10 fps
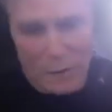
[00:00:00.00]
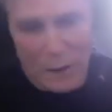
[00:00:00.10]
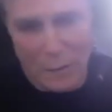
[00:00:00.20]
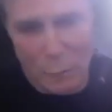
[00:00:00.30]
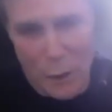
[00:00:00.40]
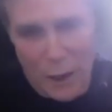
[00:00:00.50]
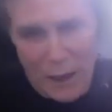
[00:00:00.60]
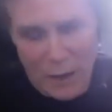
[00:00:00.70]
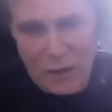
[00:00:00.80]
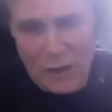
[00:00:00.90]
than what
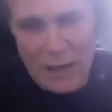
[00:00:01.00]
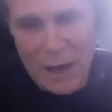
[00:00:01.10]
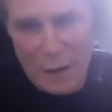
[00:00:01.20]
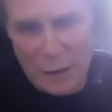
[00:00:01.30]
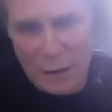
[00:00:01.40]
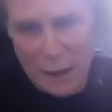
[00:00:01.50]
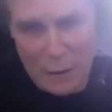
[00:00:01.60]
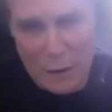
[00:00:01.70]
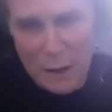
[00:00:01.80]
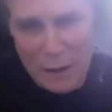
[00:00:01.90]
I see out in the
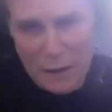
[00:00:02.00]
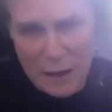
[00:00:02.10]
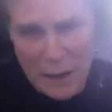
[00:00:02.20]
internet today.